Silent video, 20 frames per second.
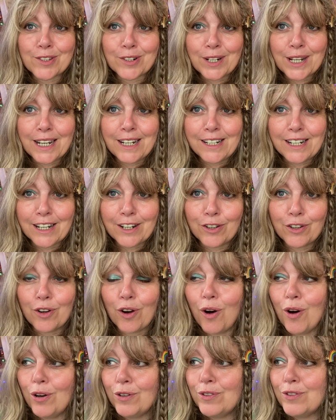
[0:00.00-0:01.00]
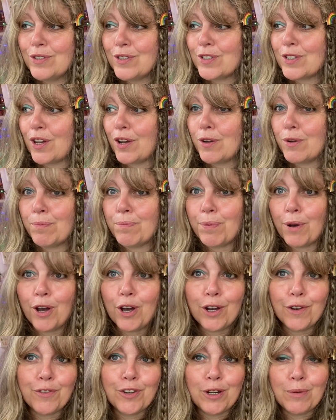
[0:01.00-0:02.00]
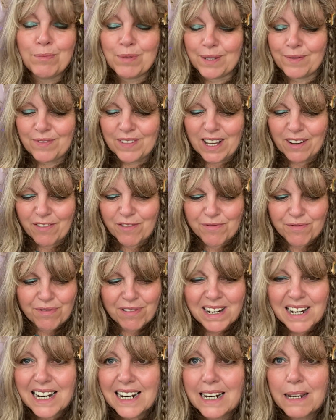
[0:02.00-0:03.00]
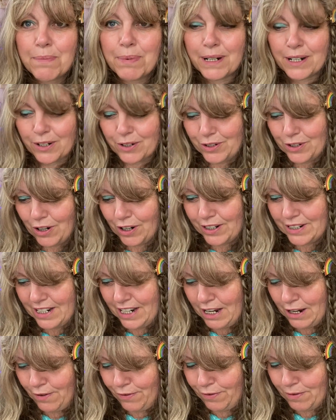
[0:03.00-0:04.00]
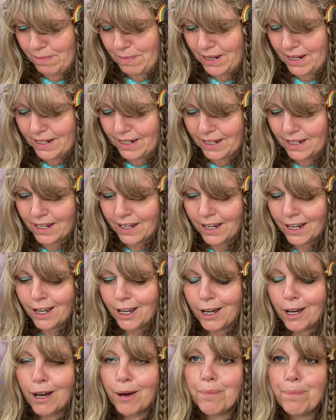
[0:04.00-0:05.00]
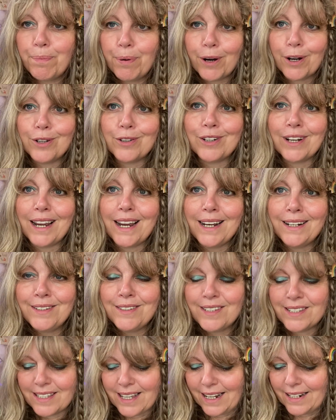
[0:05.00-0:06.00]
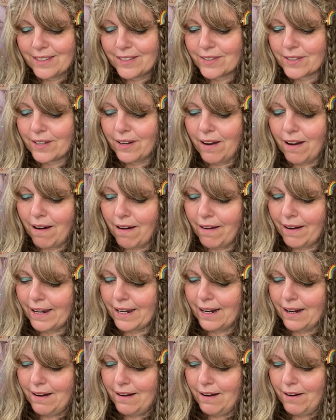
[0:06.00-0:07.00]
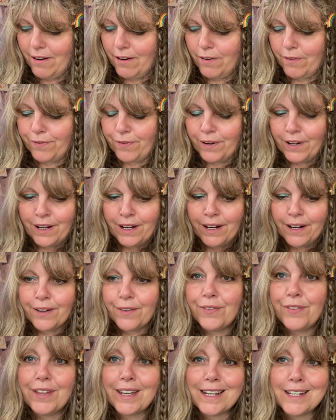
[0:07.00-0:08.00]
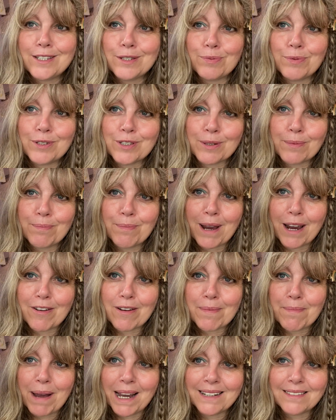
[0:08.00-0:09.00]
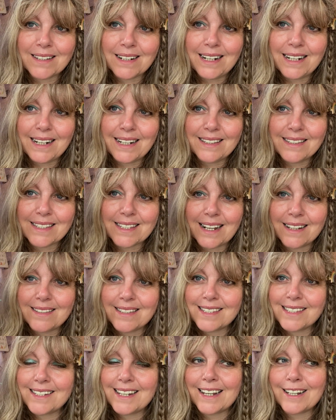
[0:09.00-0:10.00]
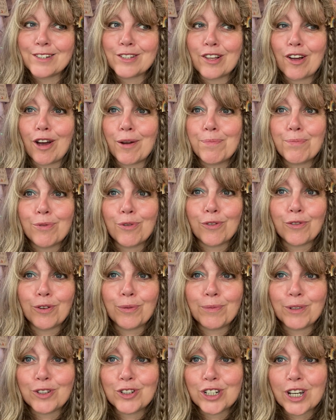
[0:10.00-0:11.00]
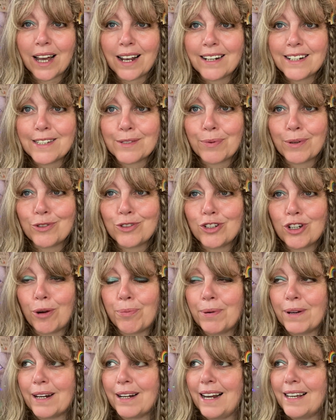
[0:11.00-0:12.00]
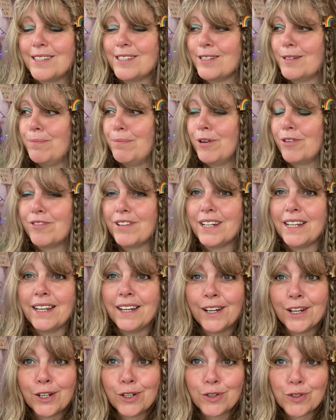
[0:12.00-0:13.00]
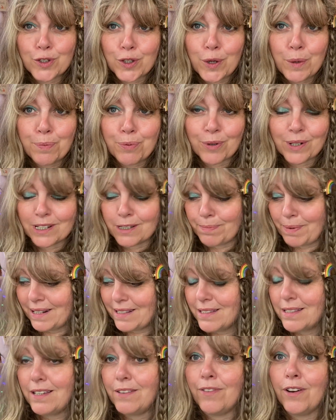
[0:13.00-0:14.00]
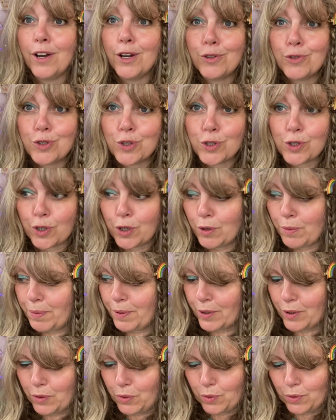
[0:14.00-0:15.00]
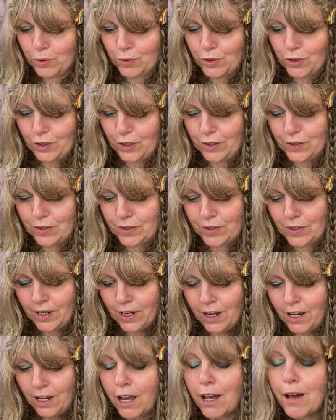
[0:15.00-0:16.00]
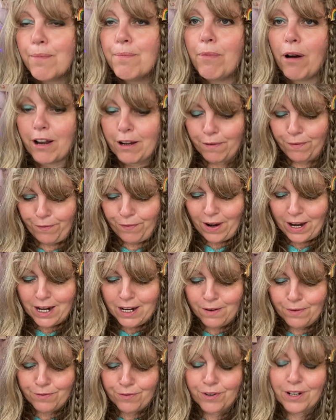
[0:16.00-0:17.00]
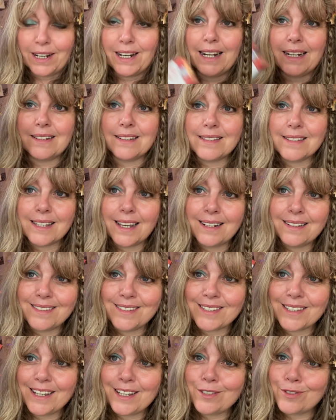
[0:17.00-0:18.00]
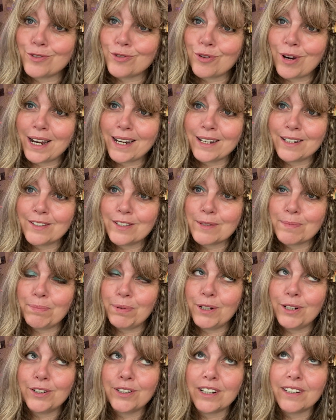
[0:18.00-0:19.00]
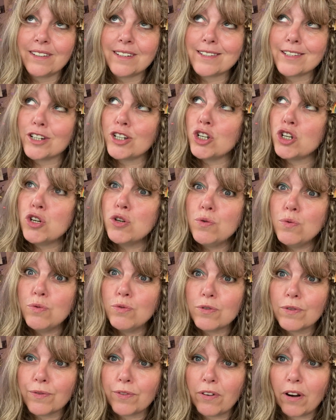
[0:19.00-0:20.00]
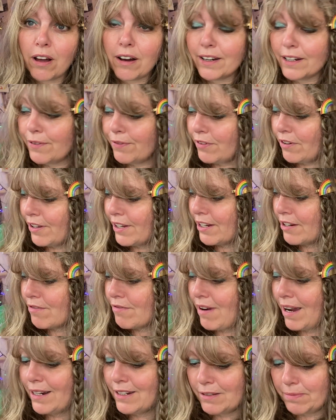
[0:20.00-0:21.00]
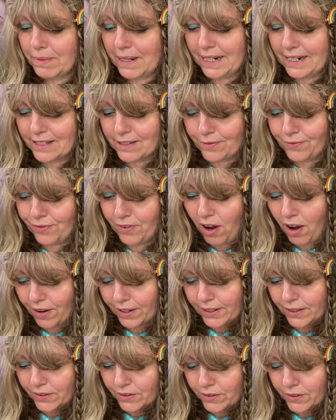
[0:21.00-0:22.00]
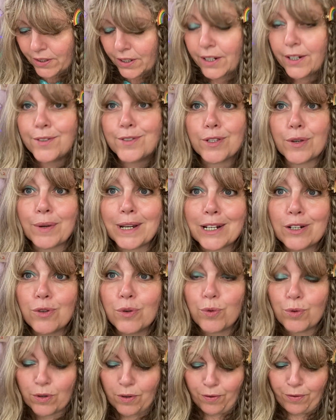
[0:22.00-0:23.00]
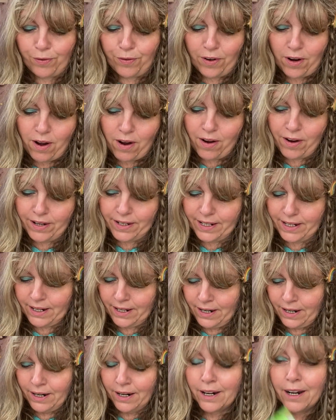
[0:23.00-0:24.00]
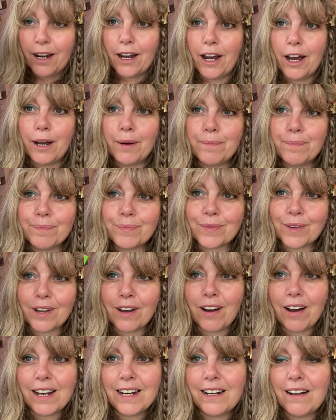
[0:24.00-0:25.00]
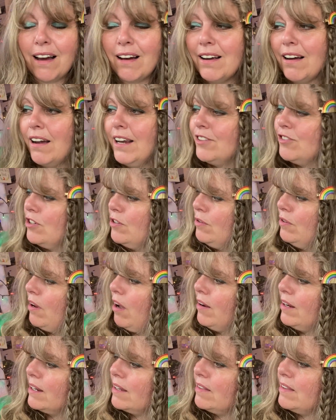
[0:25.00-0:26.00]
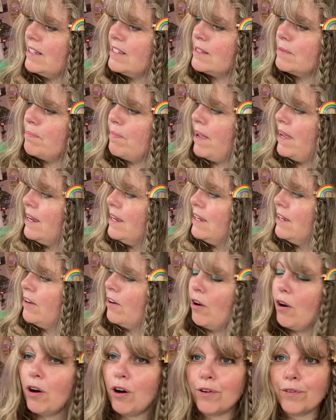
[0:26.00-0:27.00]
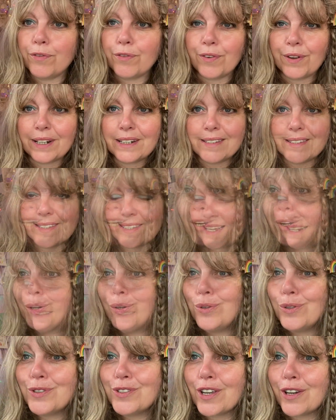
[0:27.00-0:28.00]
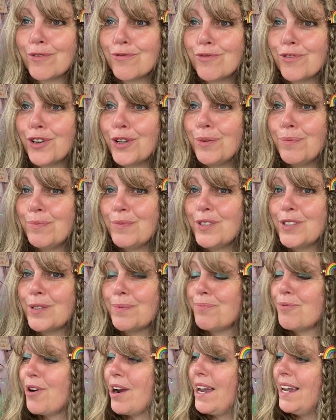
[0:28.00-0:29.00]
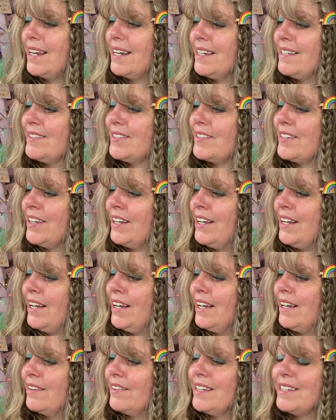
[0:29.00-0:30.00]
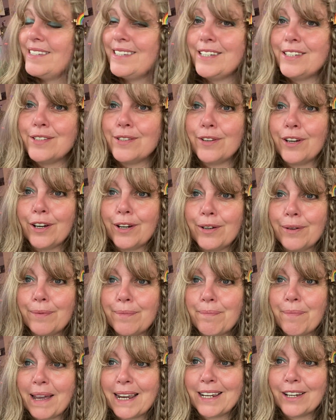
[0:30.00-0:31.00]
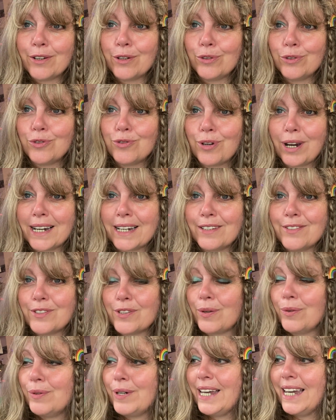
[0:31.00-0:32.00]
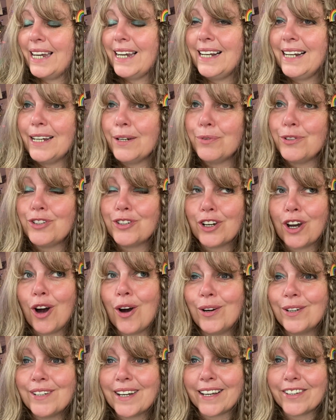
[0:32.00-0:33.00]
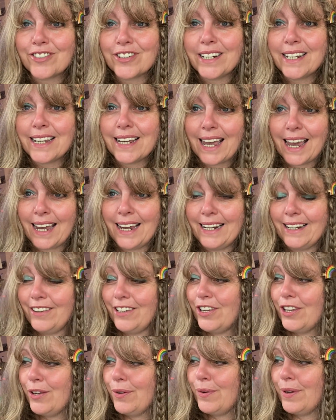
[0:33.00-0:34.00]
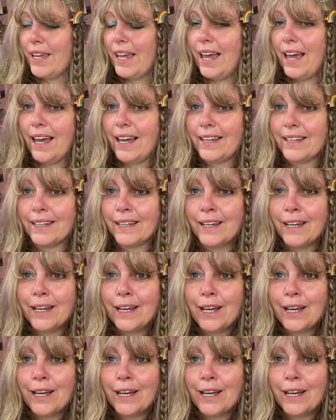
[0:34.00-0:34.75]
I need it gone. So perfumes have never really been a good idea for me. But incense I love. These were some Mary Magdalene incense sticks that I bought from the Chalice Well shop at Glastonbury. Super expensive, super gorgeous. My favourite incense is Dragon's Blood, and there's a huge fly flying around me and it's vile, so ignore the fly. I do like this make of incense. Also room sprays. This is a make called Dragon Soul Healing, which you can't actually get in the UK.